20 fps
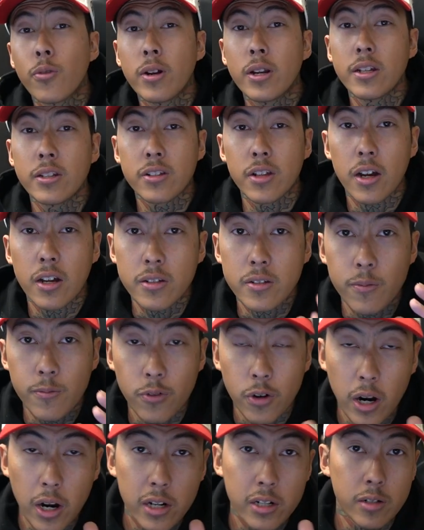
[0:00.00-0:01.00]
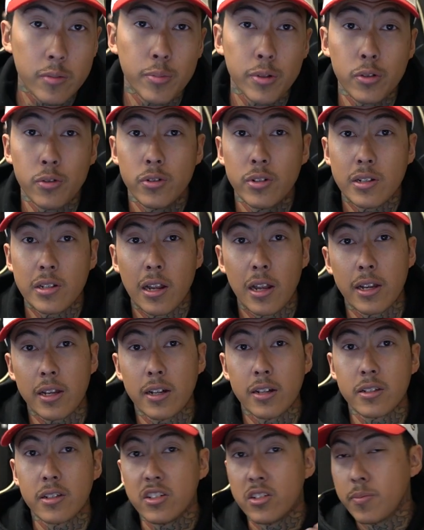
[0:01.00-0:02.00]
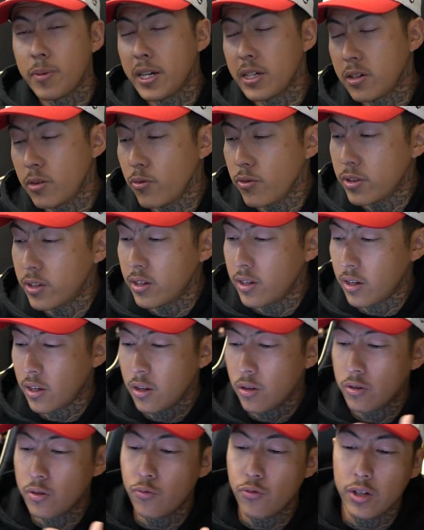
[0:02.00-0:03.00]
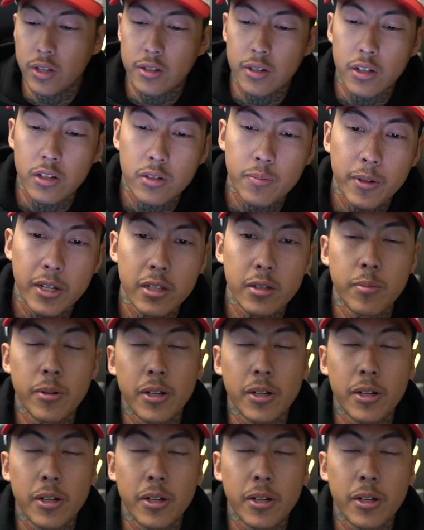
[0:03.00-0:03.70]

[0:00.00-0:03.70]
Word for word: One is awesome for entrepreneurs like us, especially within the clothing retail space,